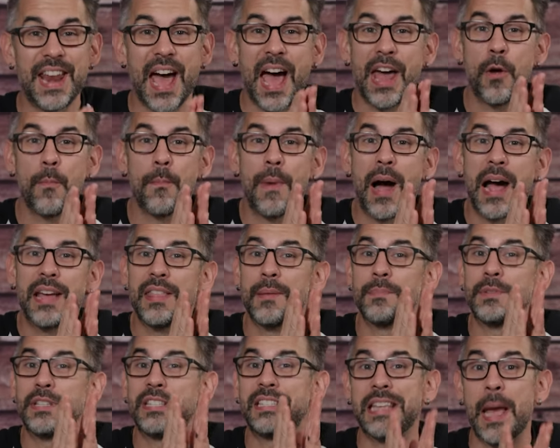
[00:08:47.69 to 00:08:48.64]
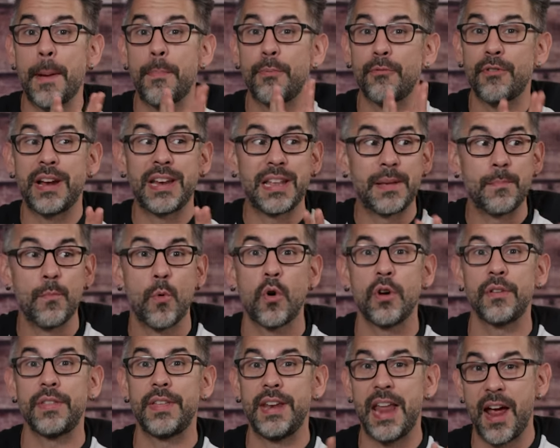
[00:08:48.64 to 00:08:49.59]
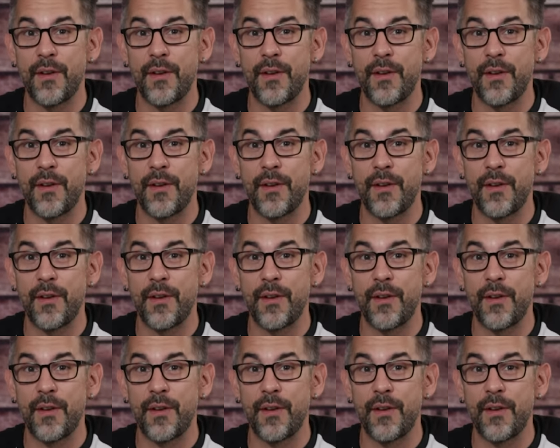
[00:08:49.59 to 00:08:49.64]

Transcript: I don't mind them separating more than